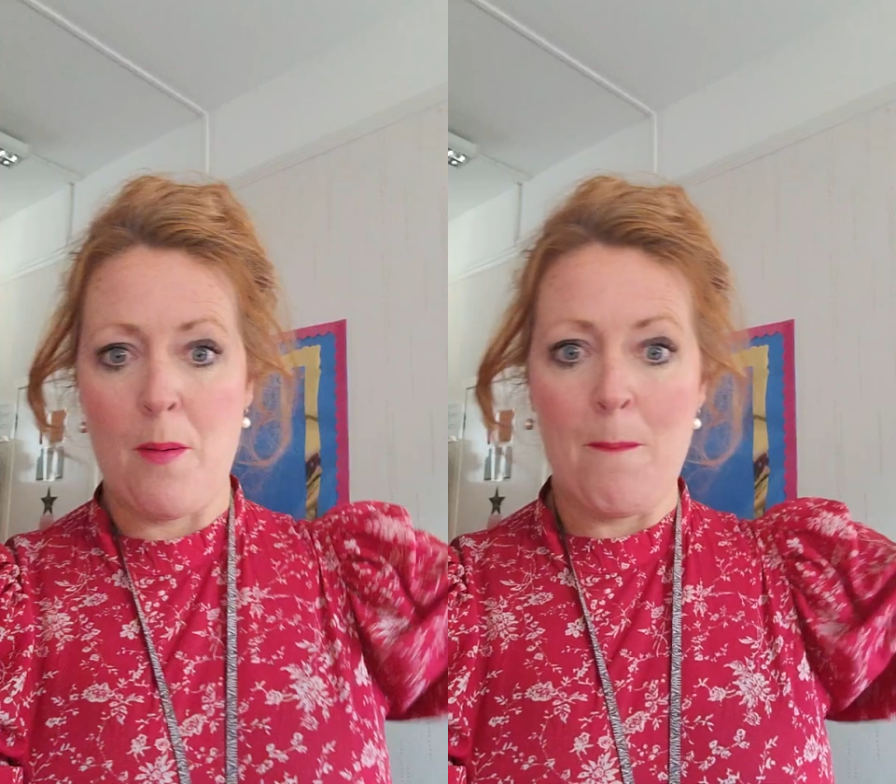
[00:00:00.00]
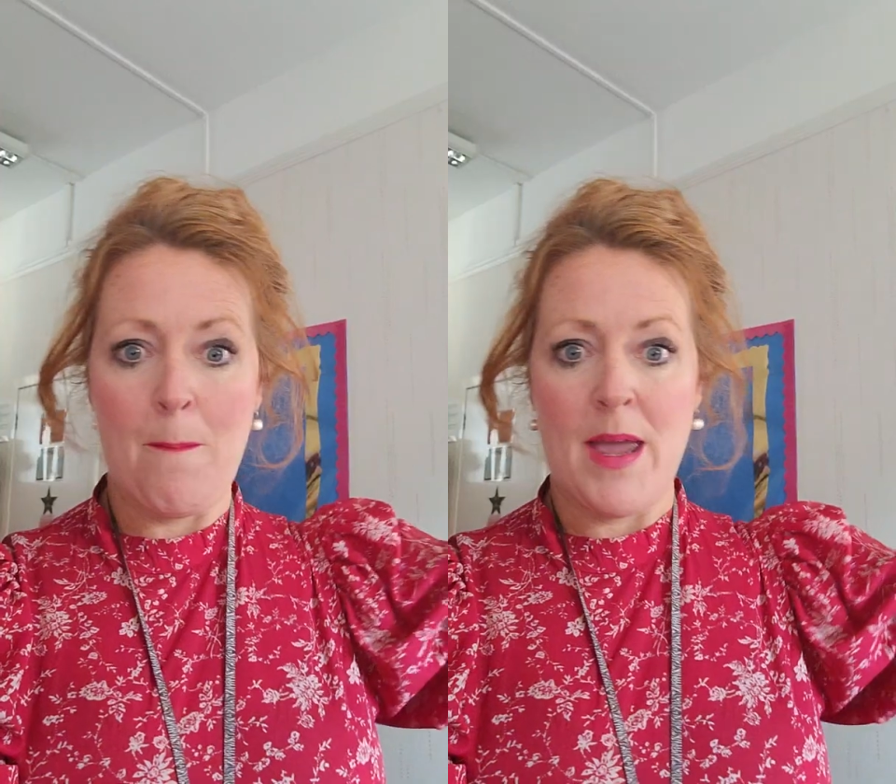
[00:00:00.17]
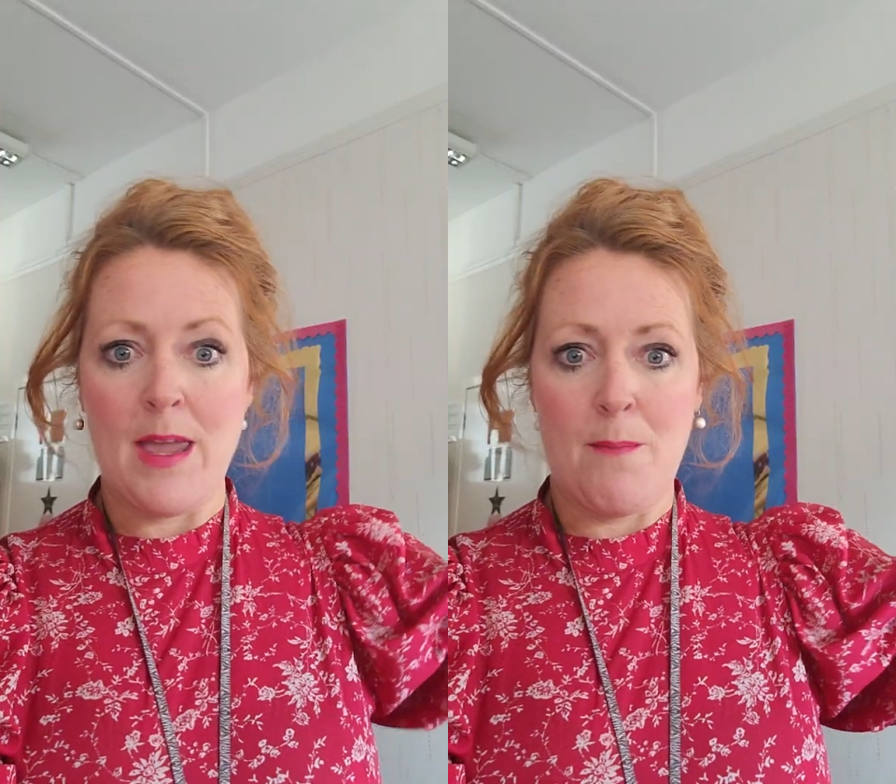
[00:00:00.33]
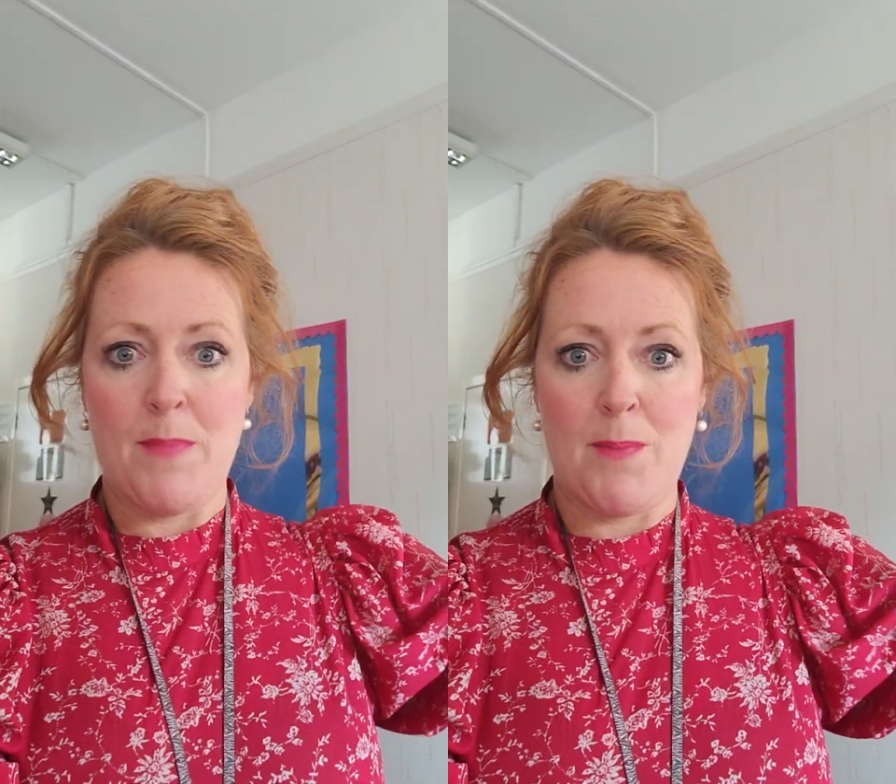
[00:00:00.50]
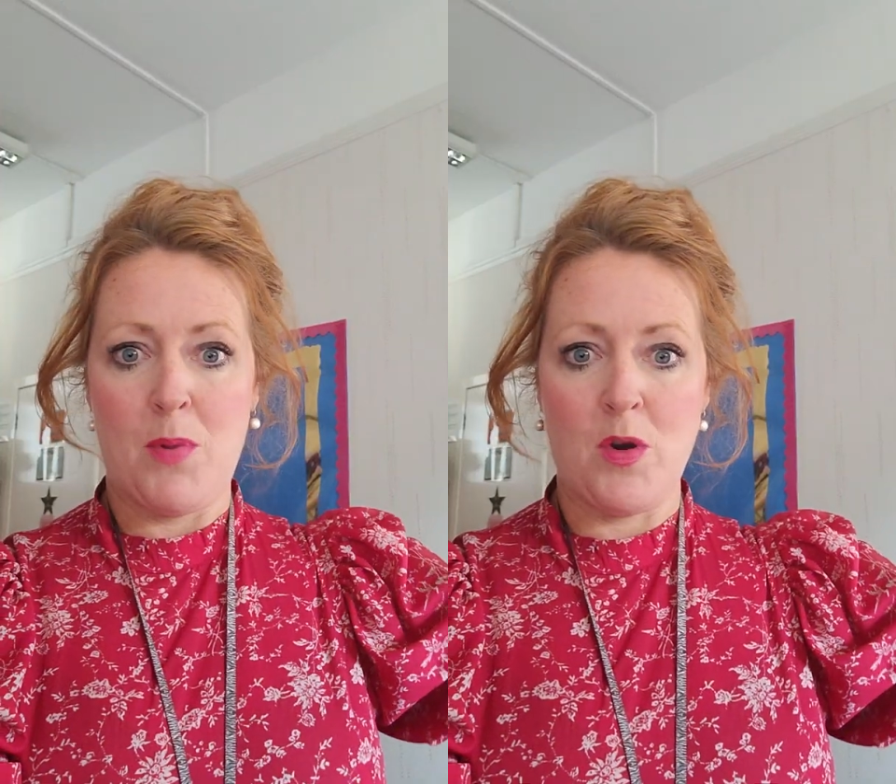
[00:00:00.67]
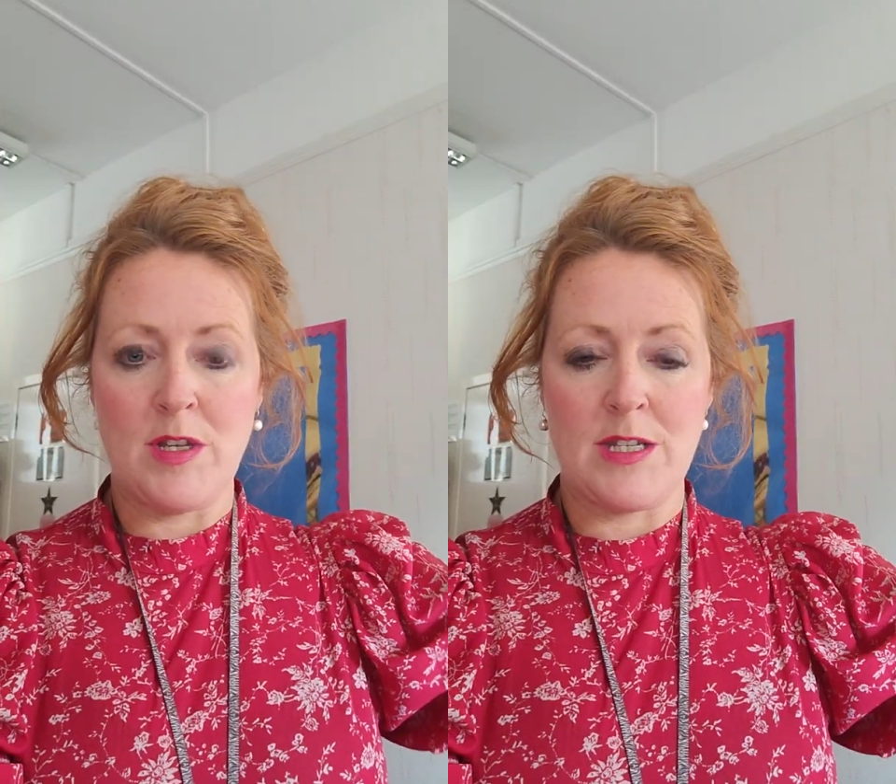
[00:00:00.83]
might be
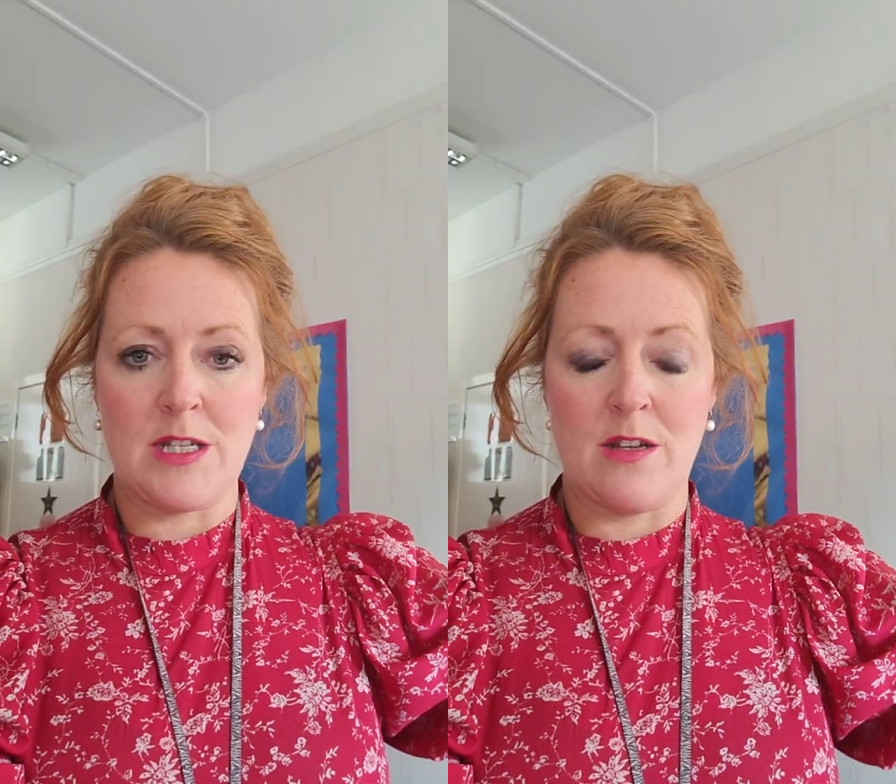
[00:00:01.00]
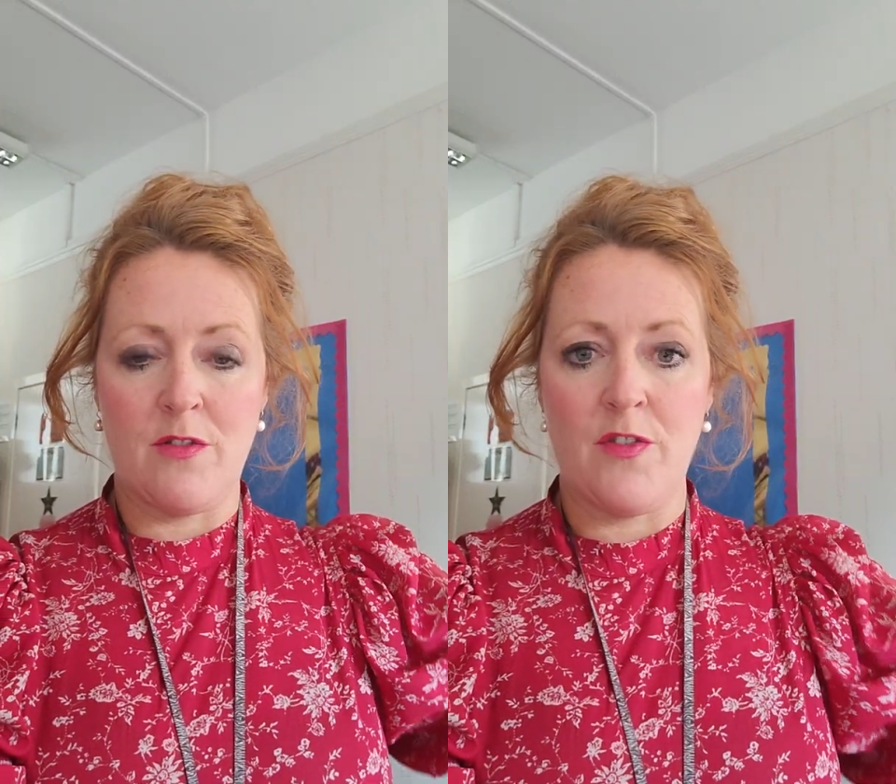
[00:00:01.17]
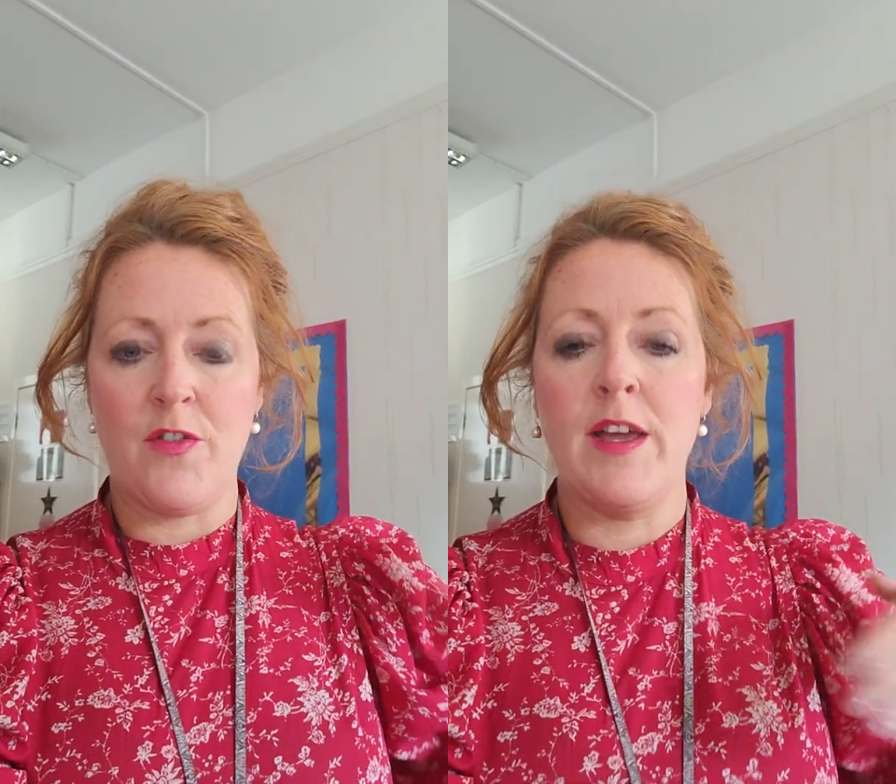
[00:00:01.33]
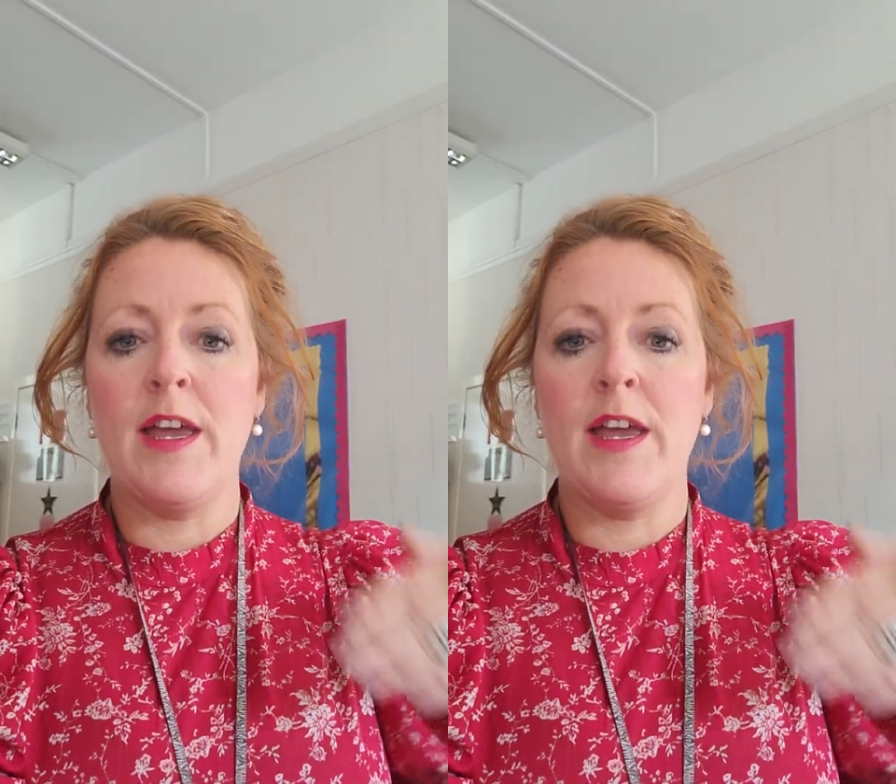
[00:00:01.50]
positive,